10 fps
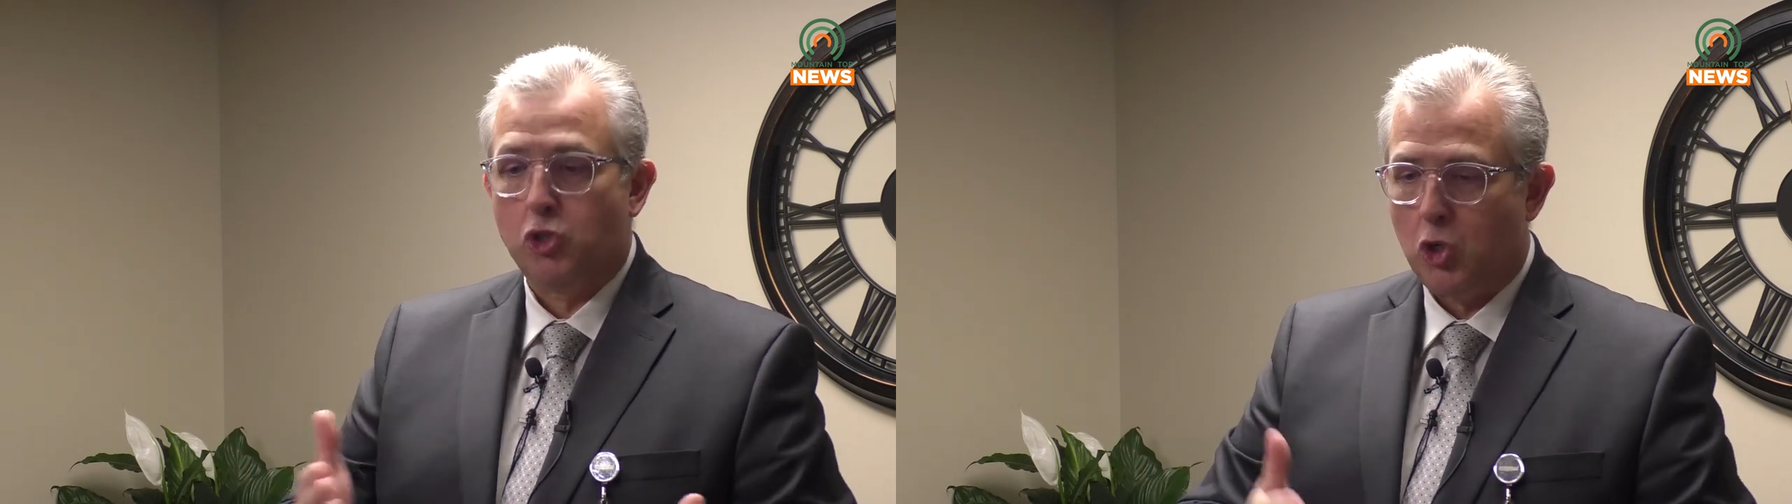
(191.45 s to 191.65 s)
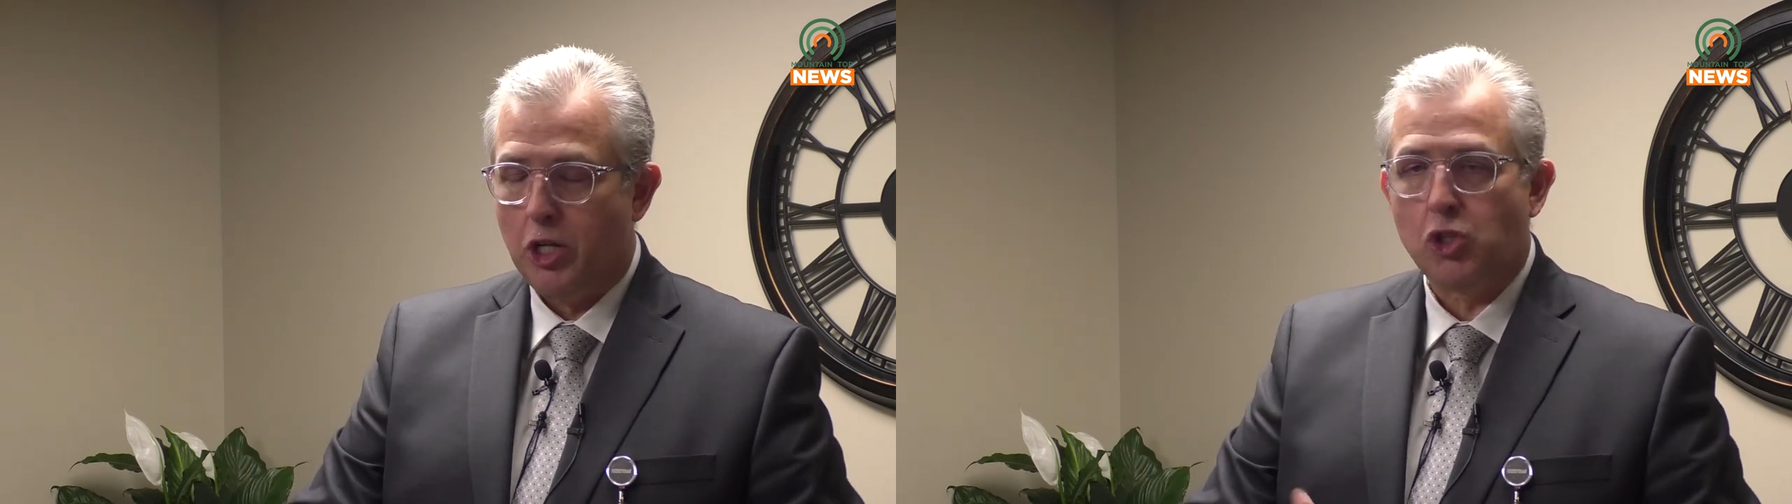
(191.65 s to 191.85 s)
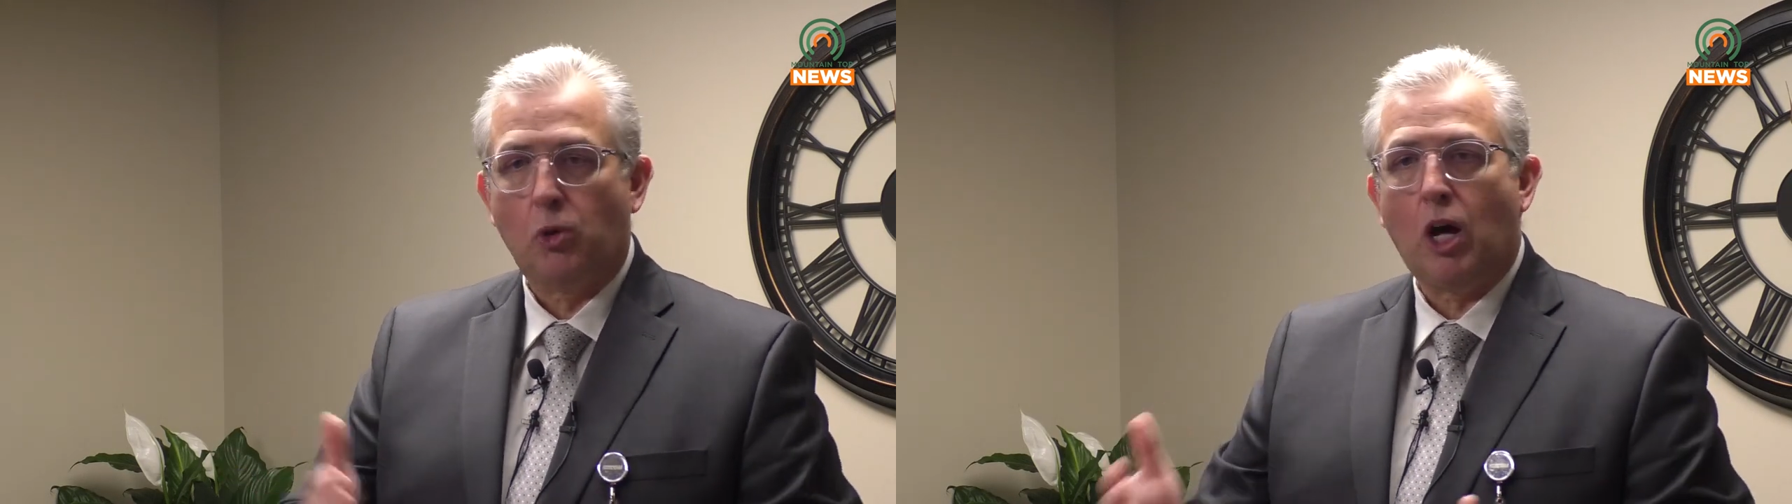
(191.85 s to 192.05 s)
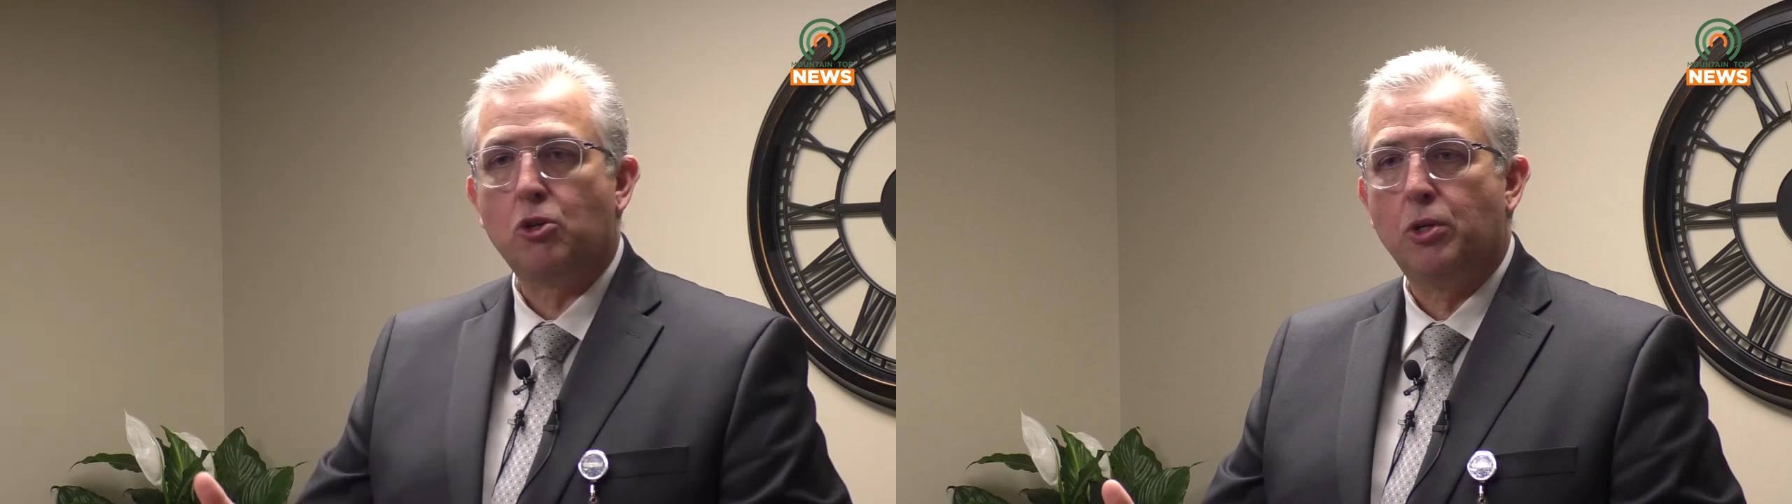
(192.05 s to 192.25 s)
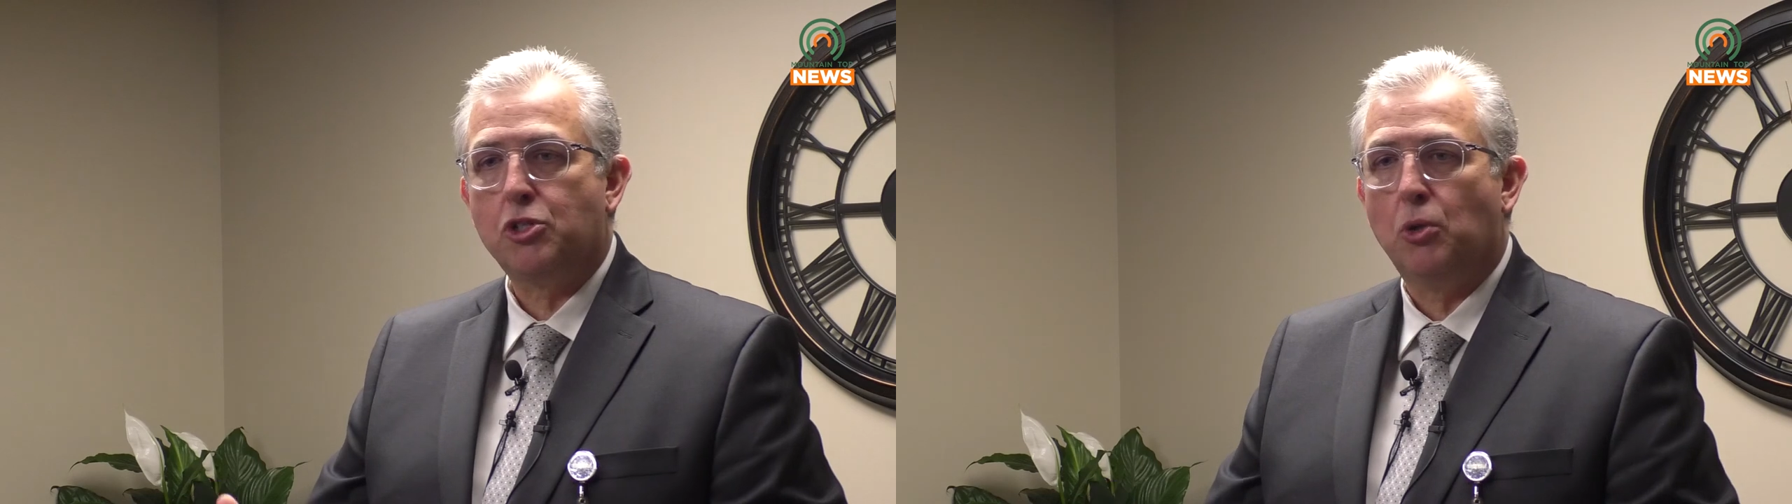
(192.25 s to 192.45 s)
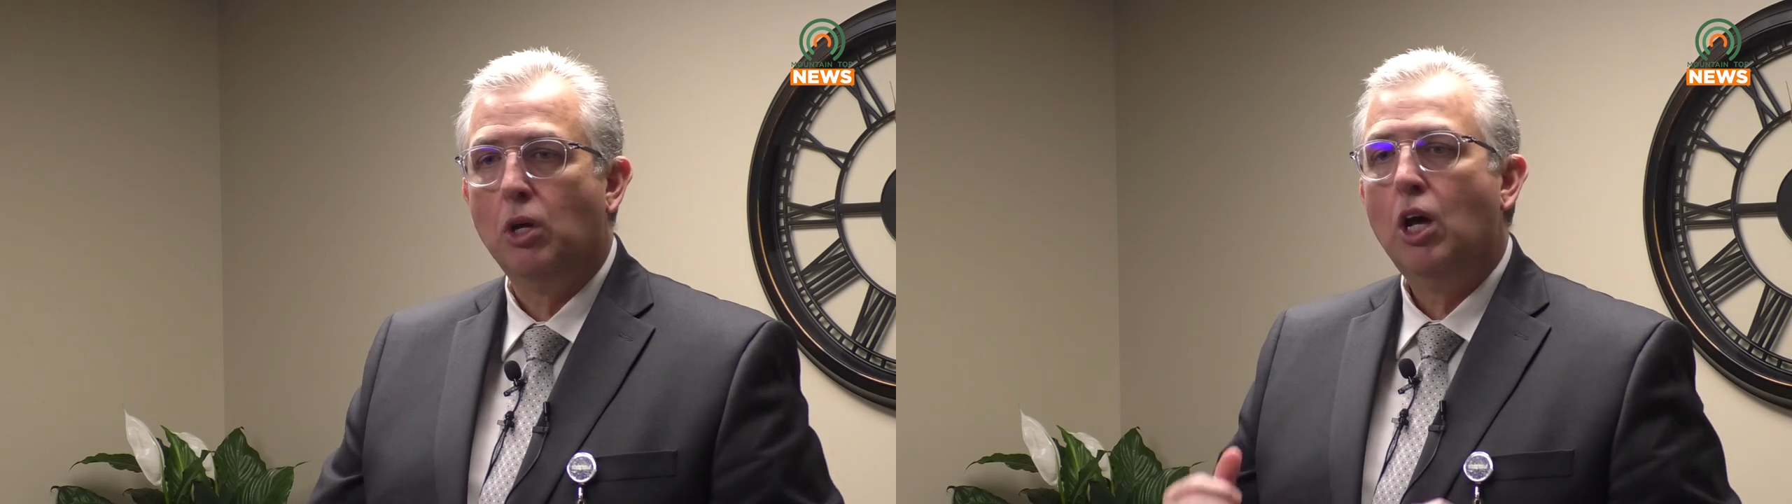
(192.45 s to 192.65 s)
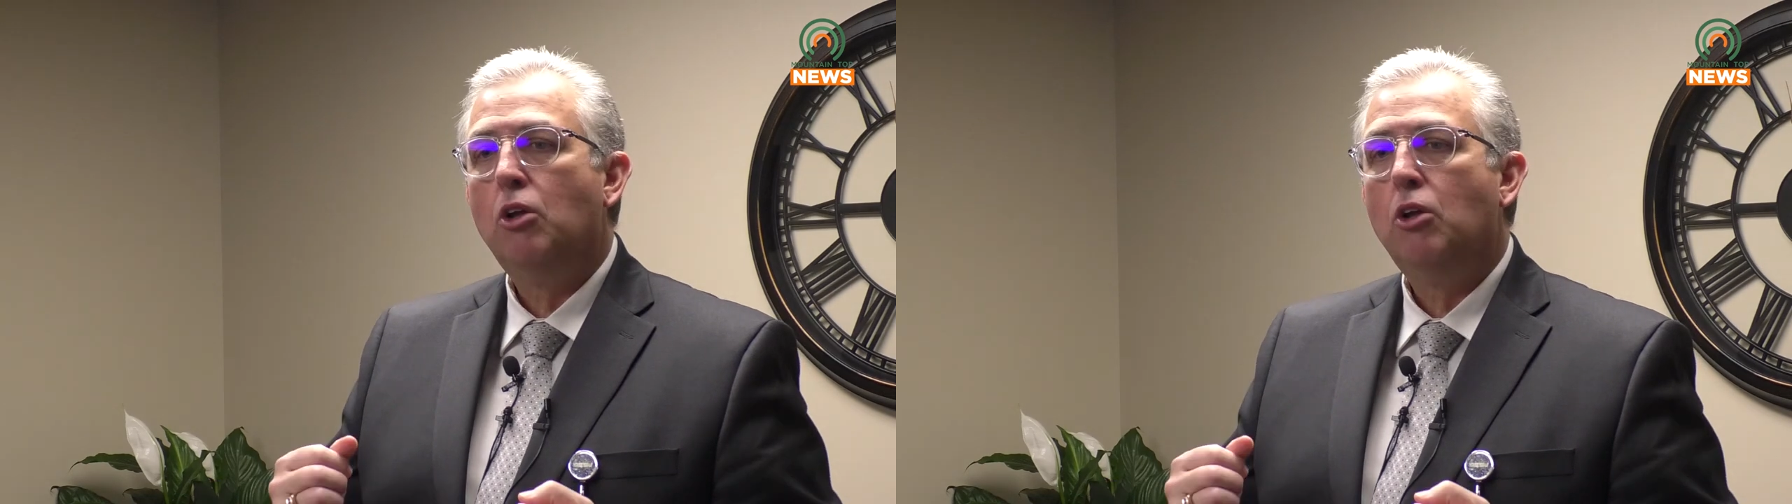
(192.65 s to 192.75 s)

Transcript: traditional or non-traditional,